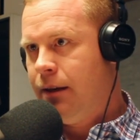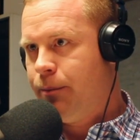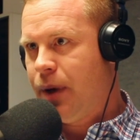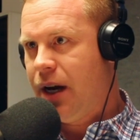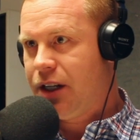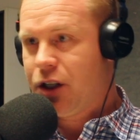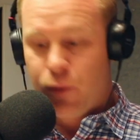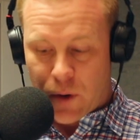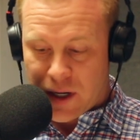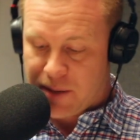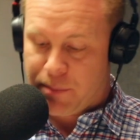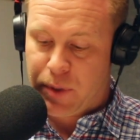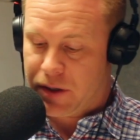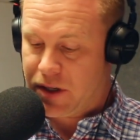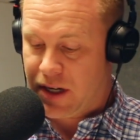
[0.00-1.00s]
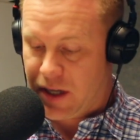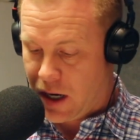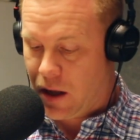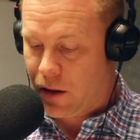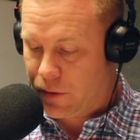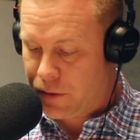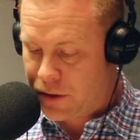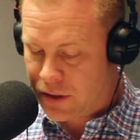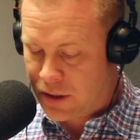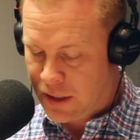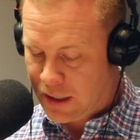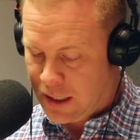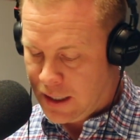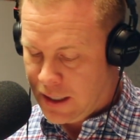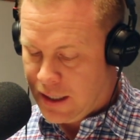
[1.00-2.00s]
by twenty billion dollars.
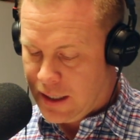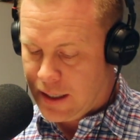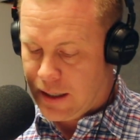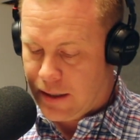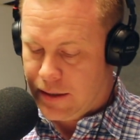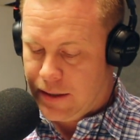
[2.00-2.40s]
Uh,